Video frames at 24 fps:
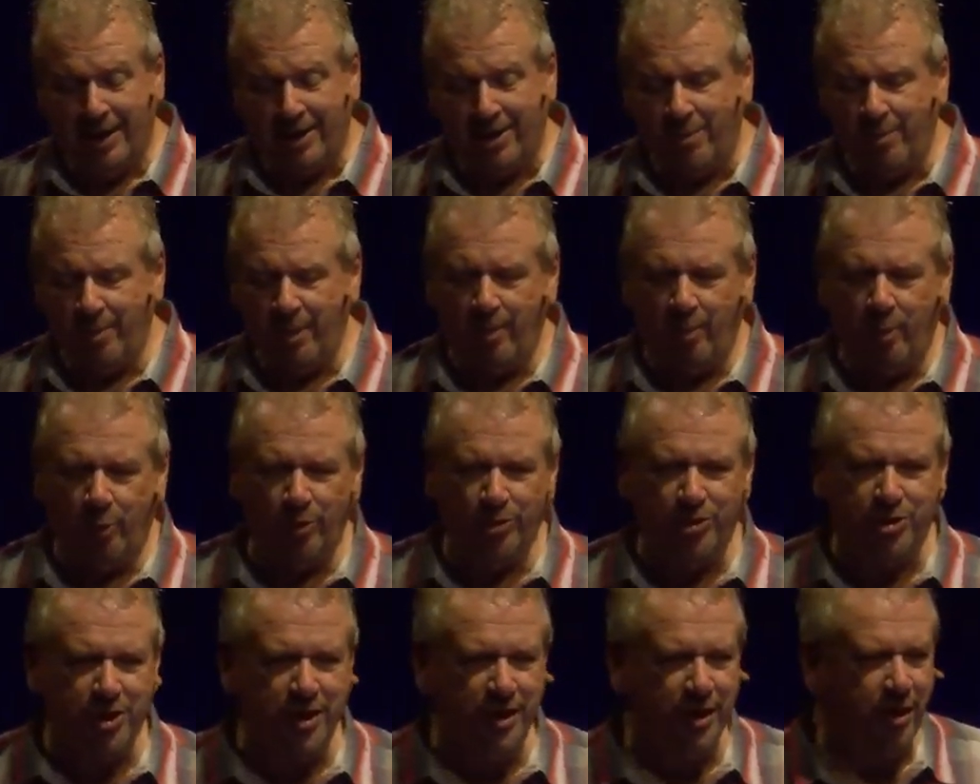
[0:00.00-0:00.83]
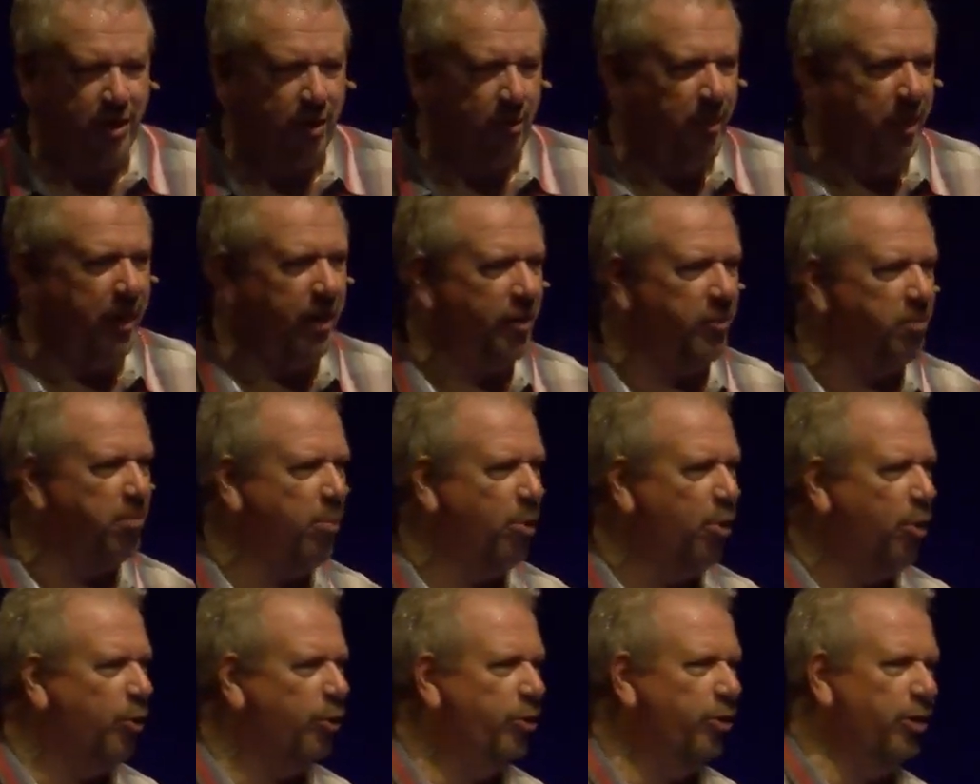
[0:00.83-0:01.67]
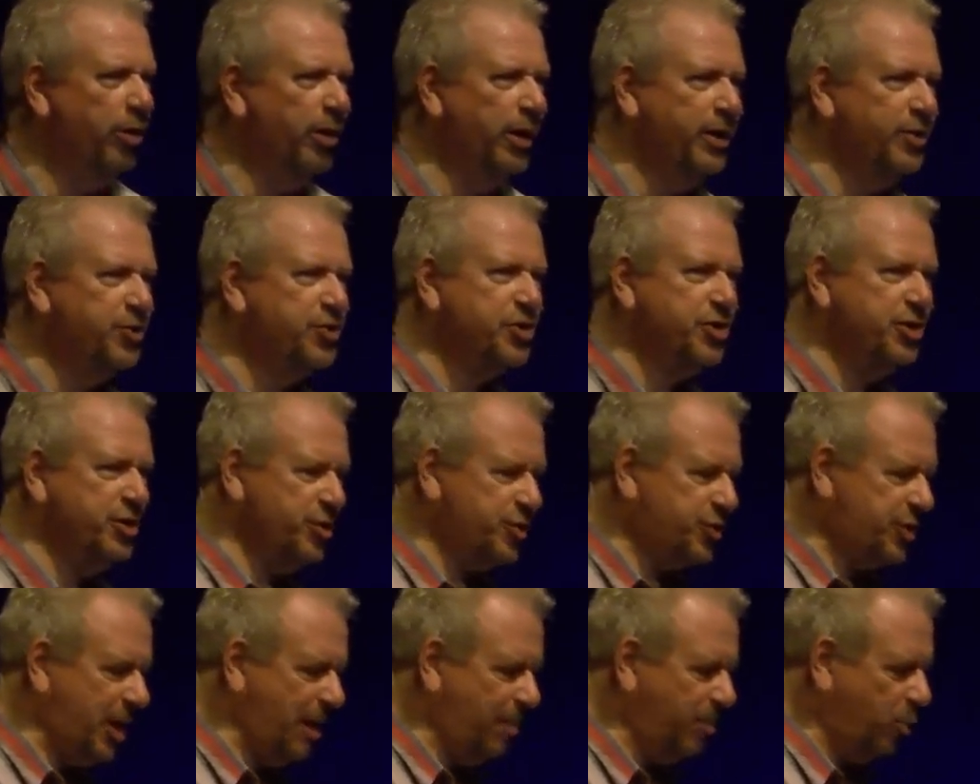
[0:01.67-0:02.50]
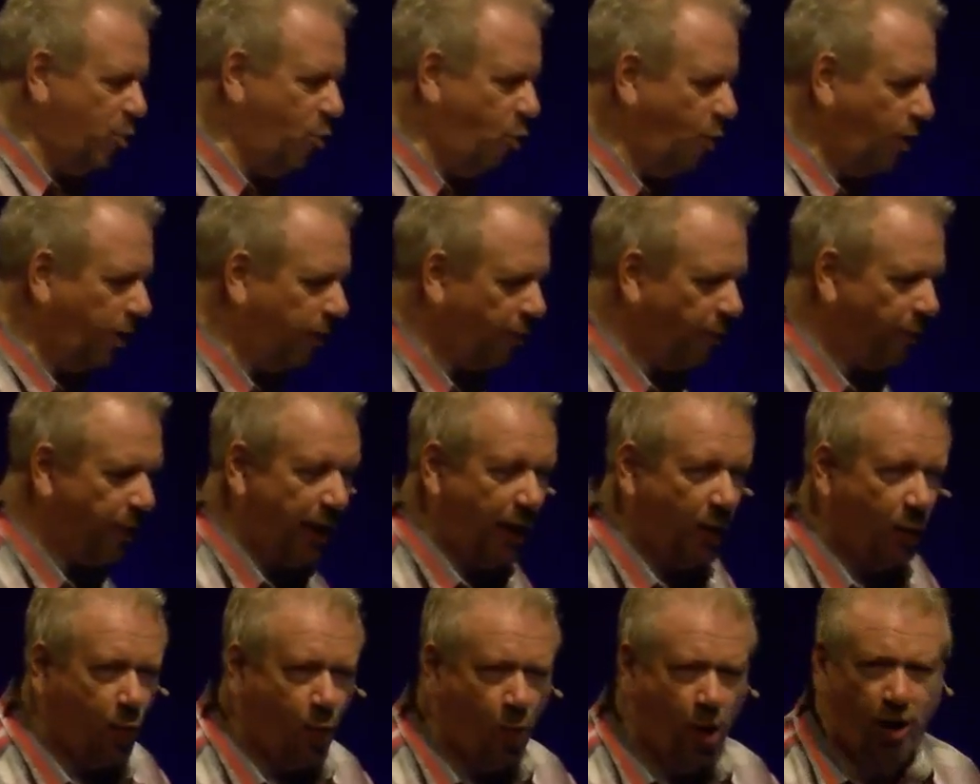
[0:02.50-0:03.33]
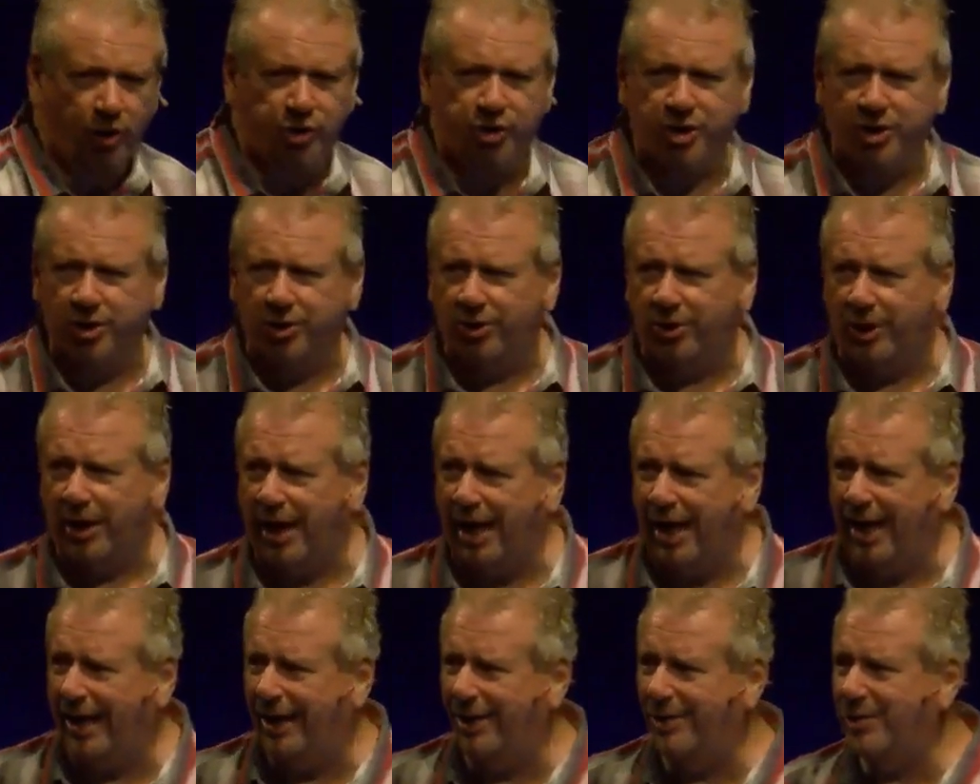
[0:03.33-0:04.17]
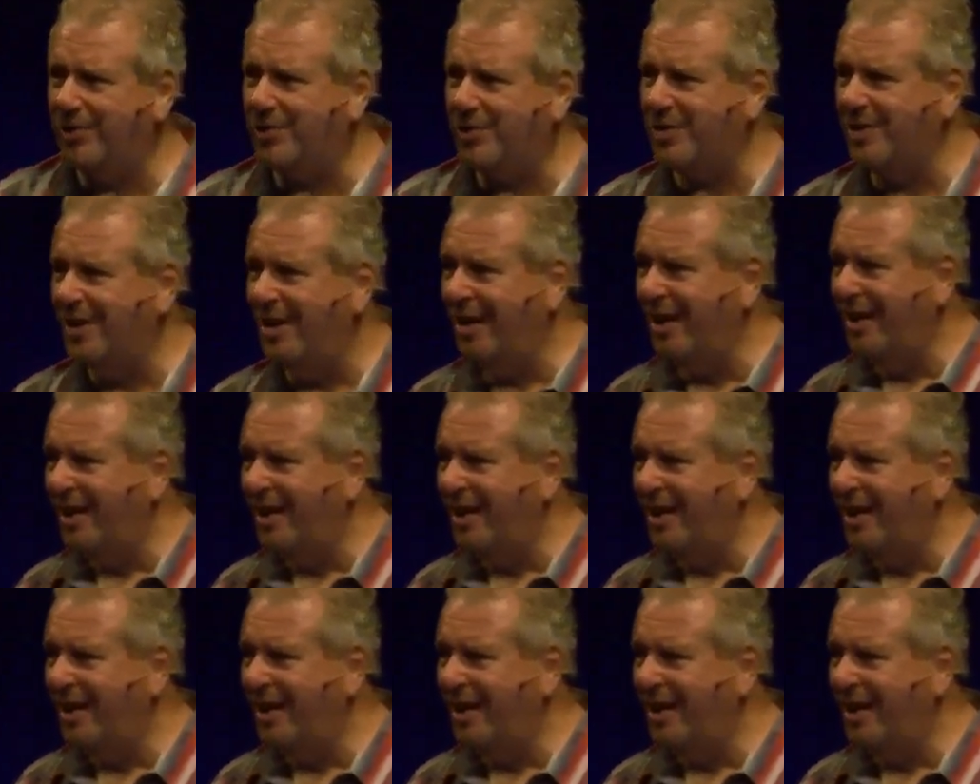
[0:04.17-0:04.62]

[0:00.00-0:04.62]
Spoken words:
You remember when she'd committed murder and she just kept going around washing her hands,